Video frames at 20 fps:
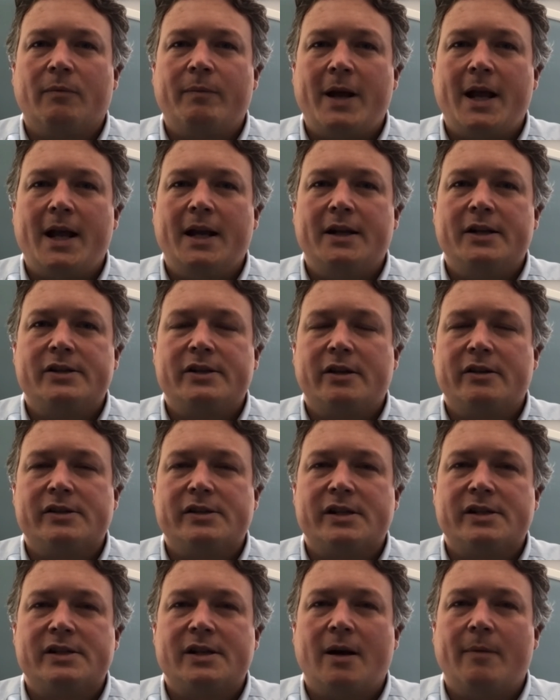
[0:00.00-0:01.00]
page,
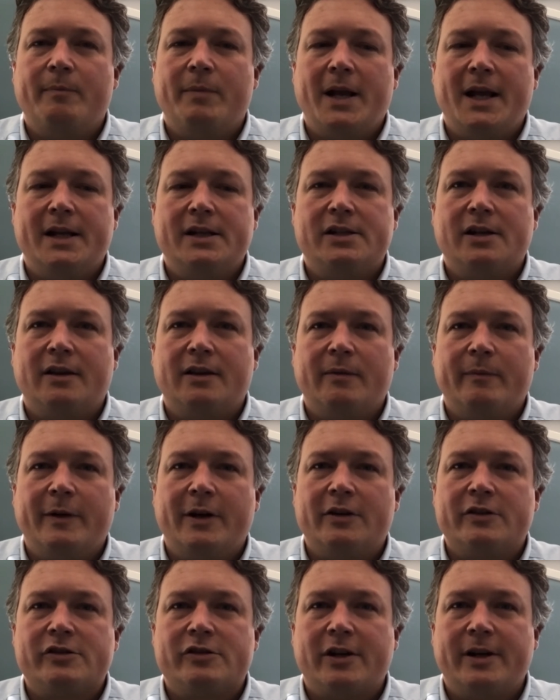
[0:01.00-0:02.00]
there's a sub page on the
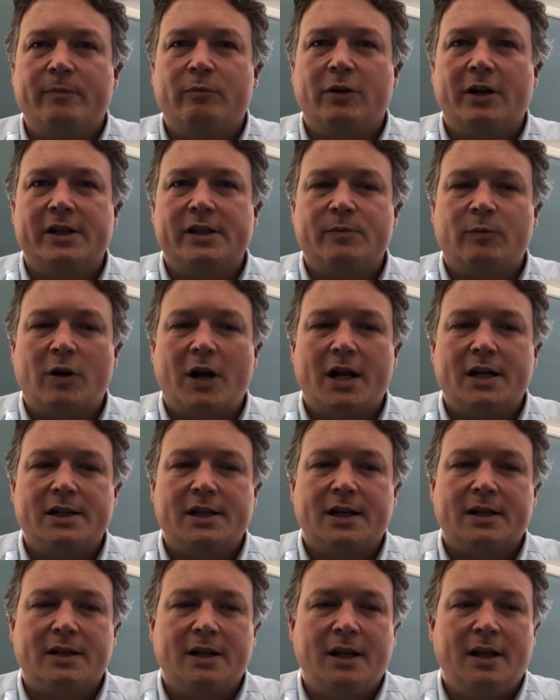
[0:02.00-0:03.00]
Middle Street Bridge
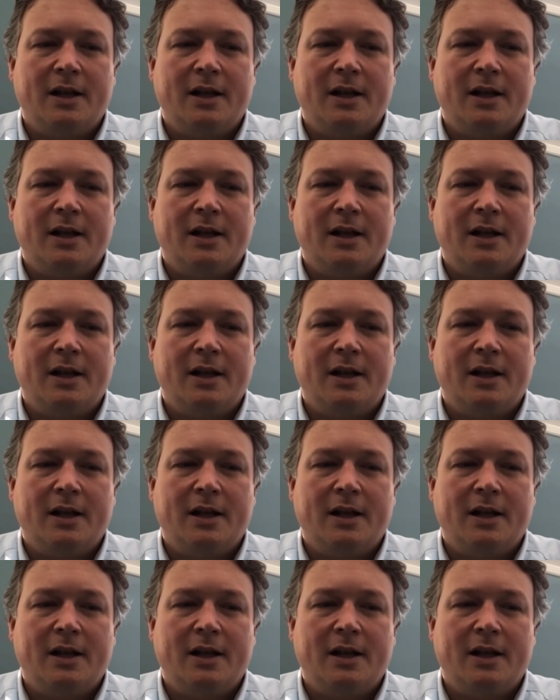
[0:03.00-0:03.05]
project.